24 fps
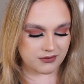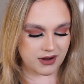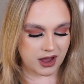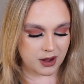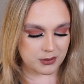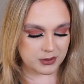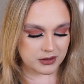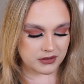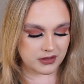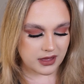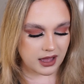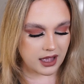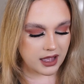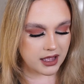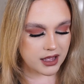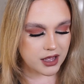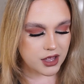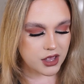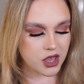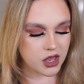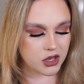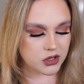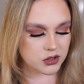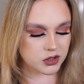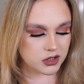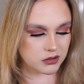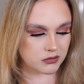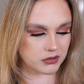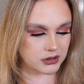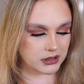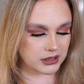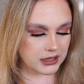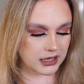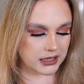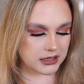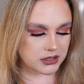around with that. Some
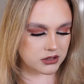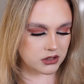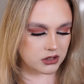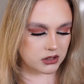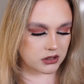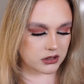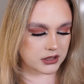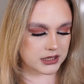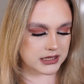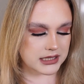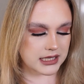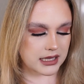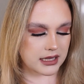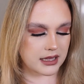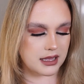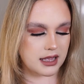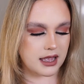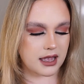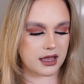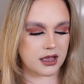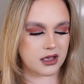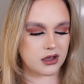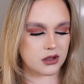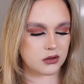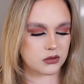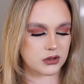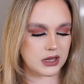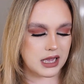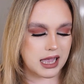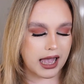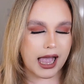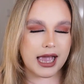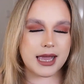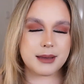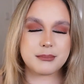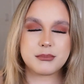really nice colours.
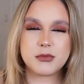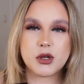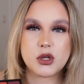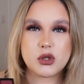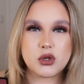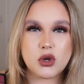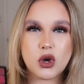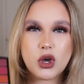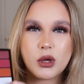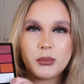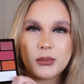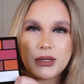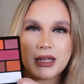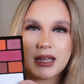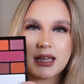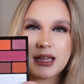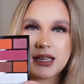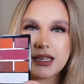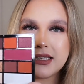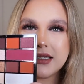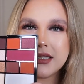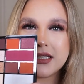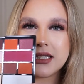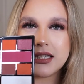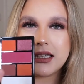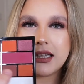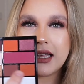I'm normally into